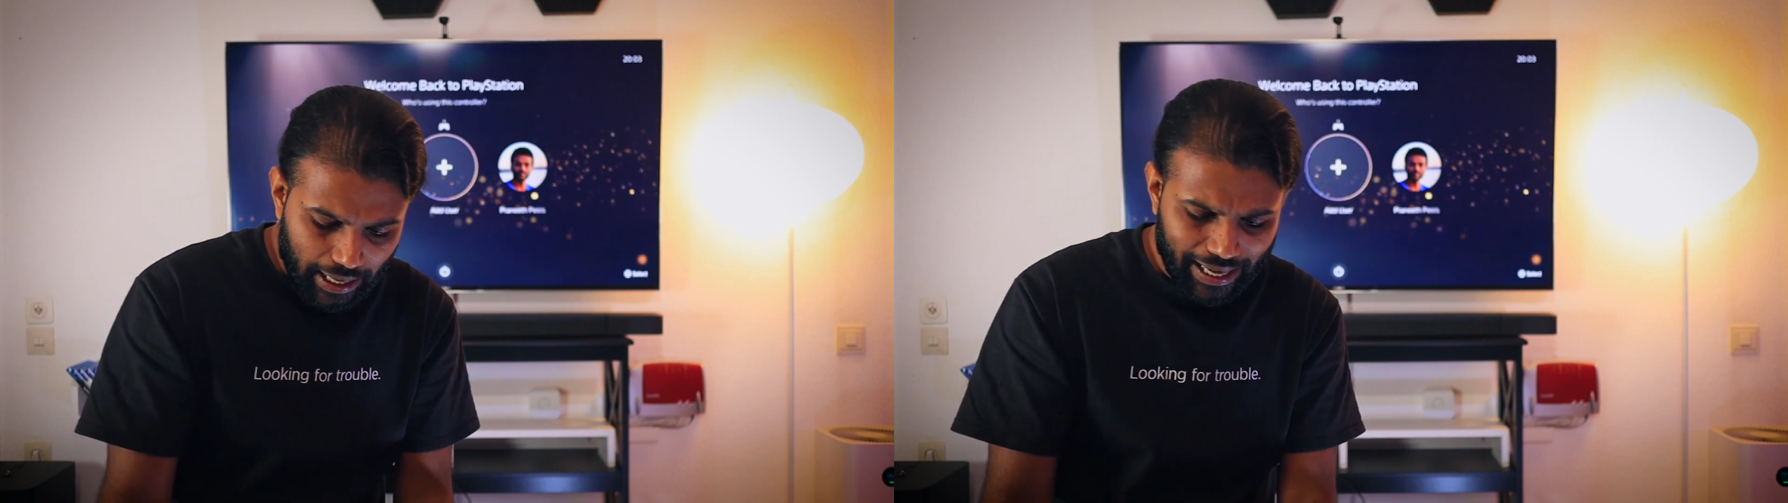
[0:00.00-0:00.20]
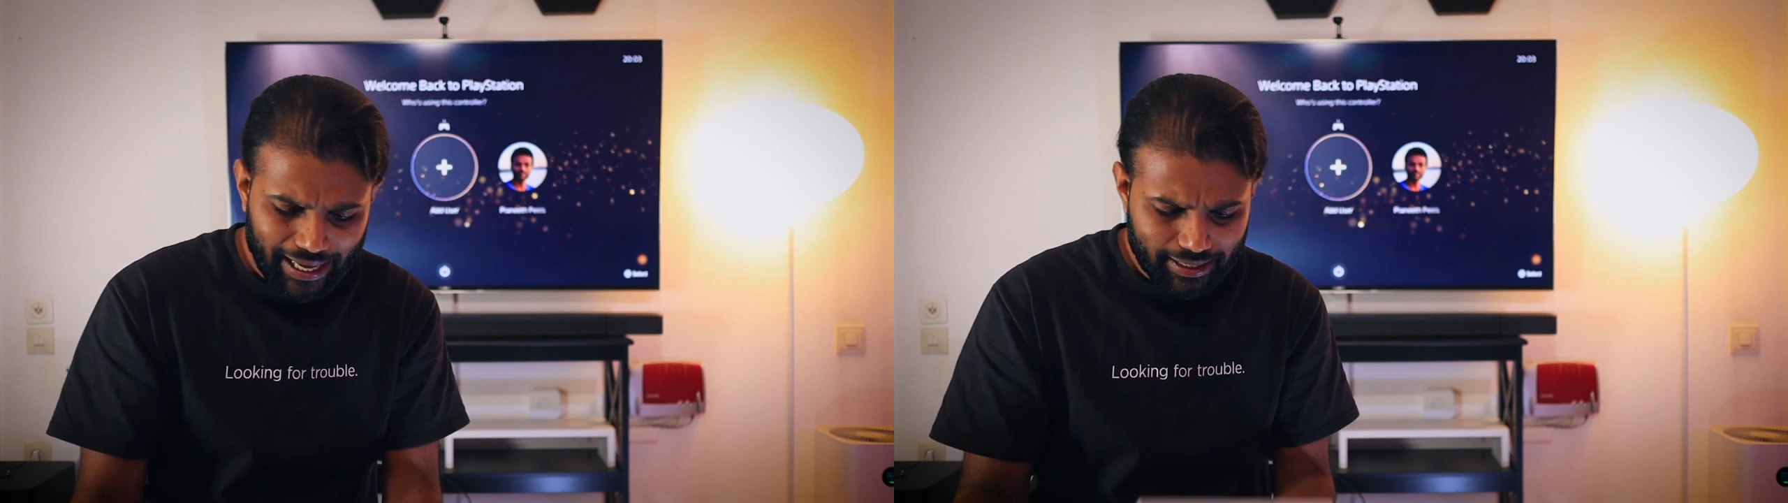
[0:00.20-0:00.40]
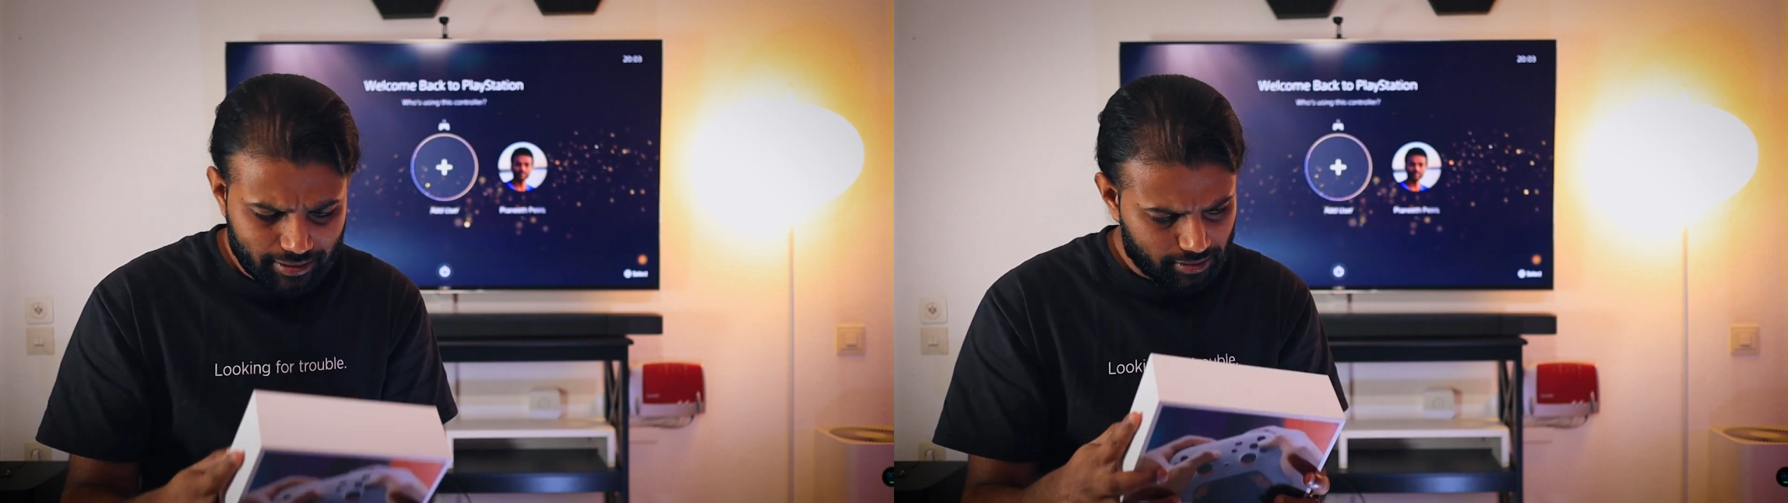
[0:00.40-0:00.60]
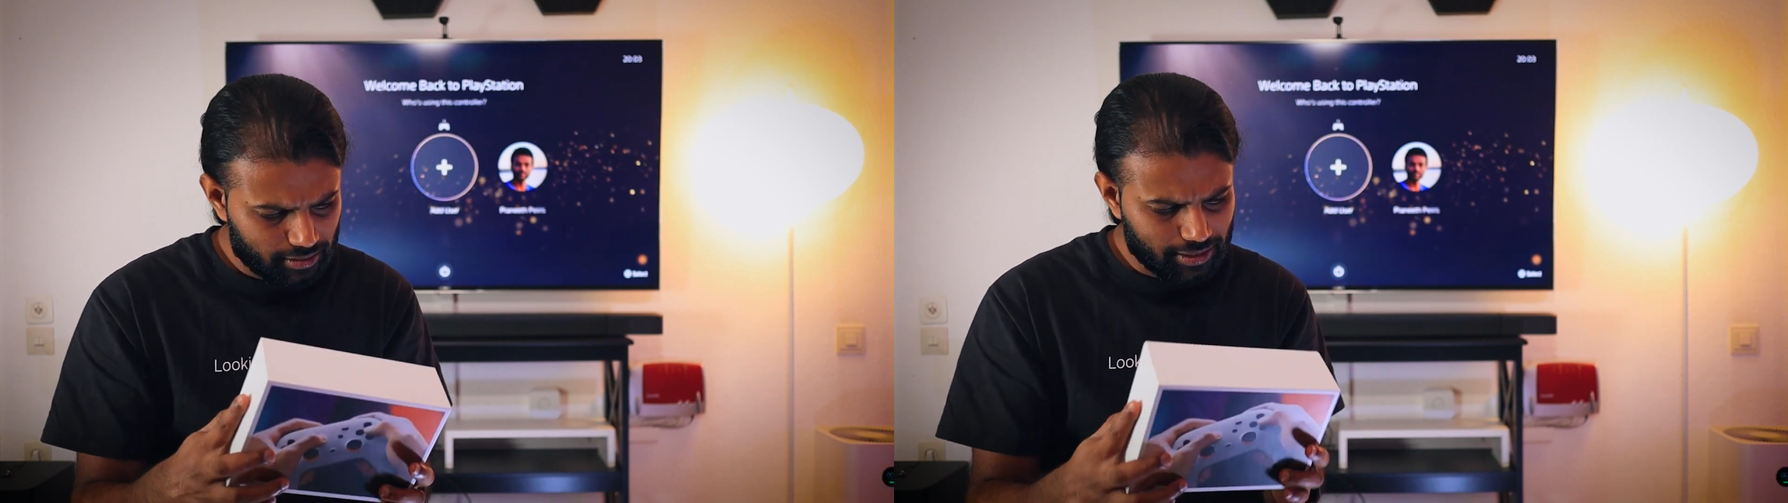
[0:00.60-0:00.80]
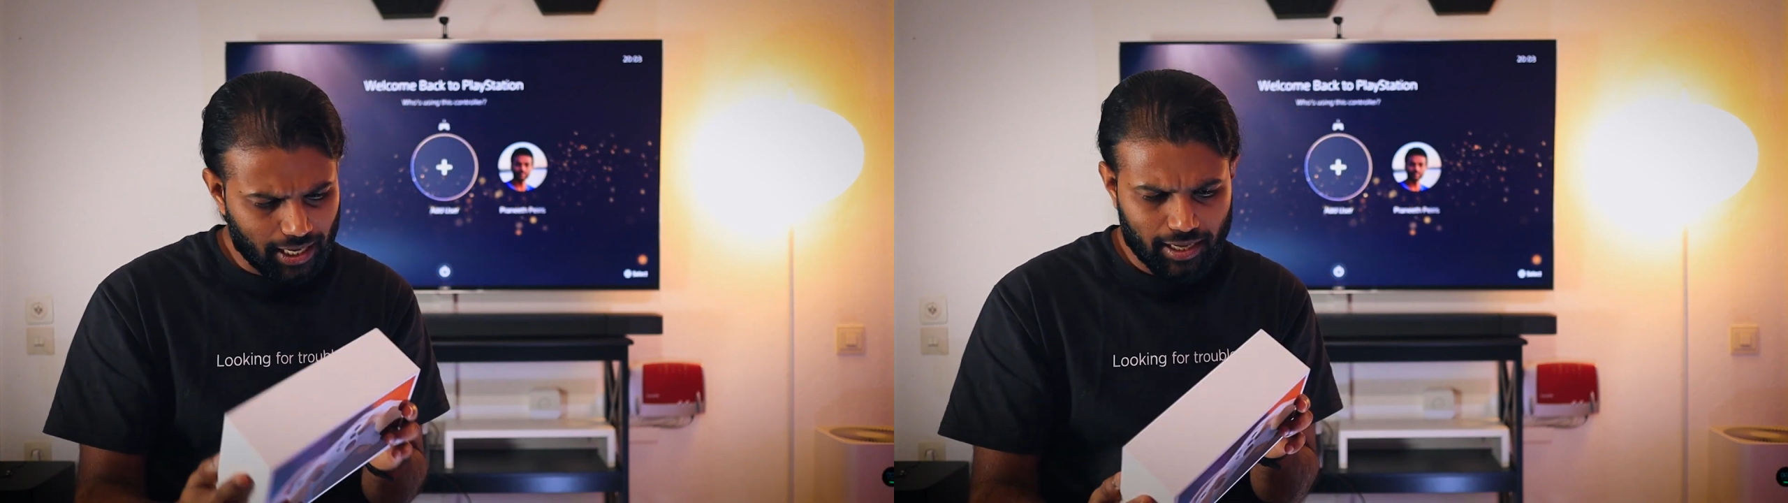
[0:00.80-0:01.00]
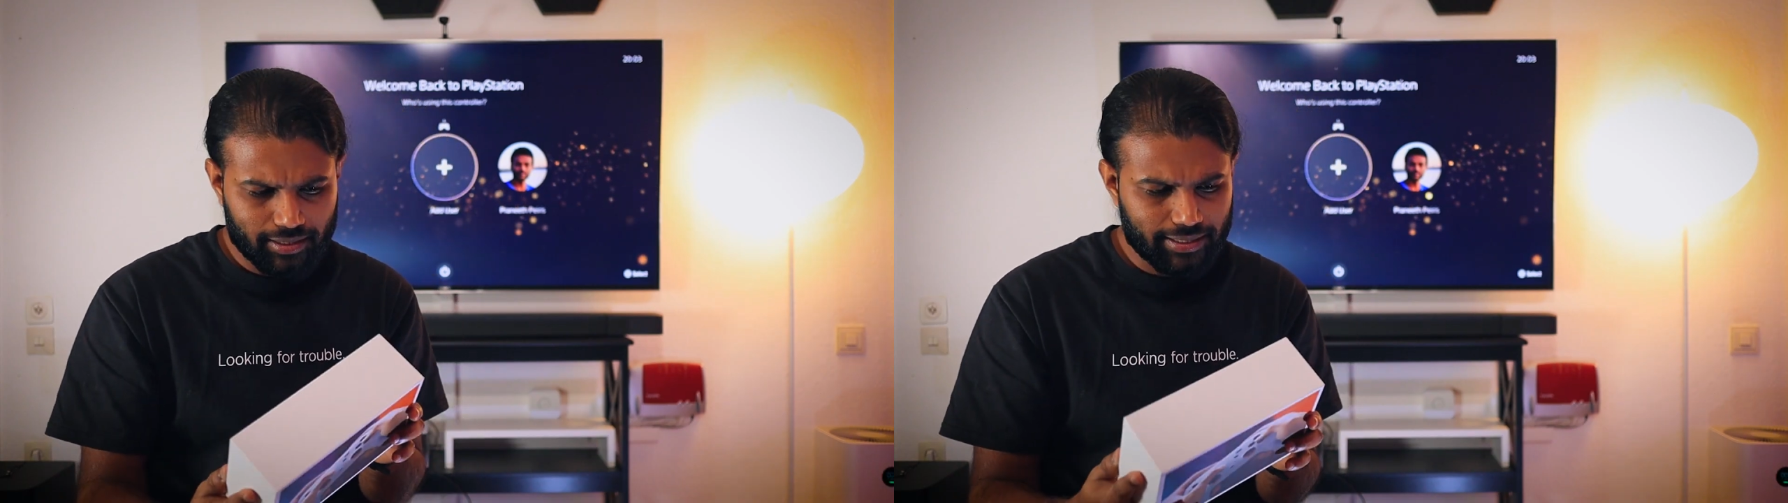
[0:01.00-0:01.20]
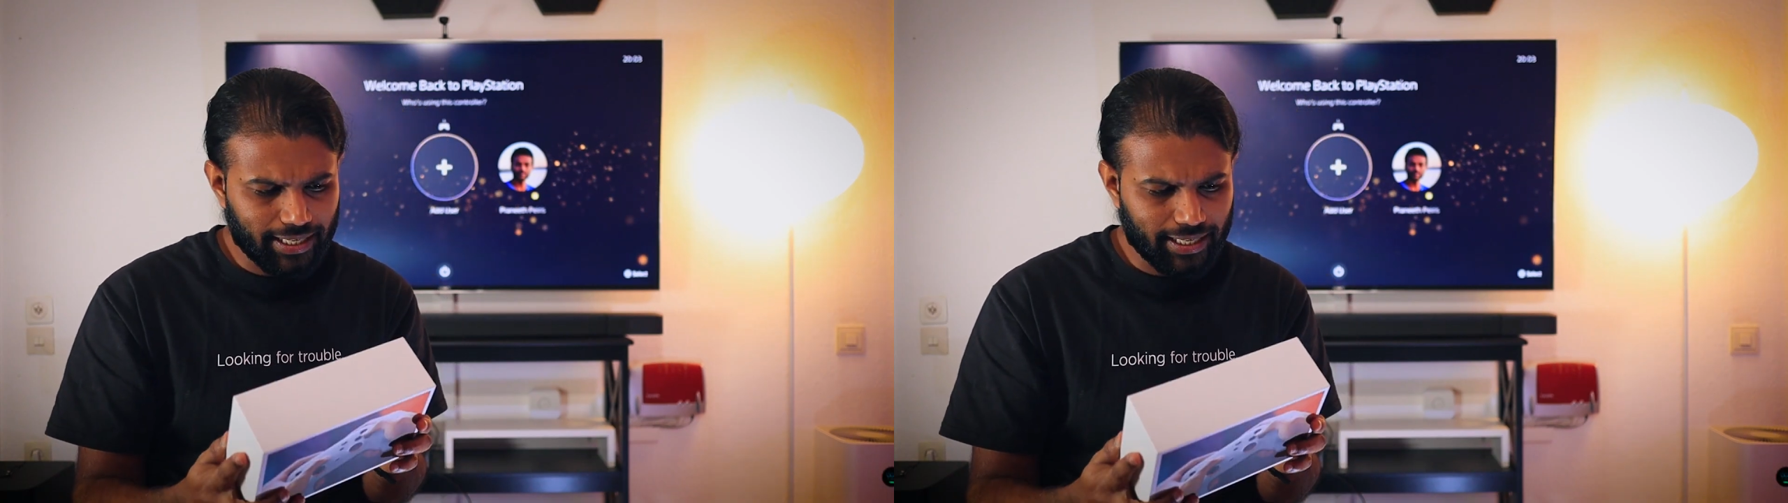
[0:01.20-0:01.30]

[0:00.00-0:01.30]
And yeah,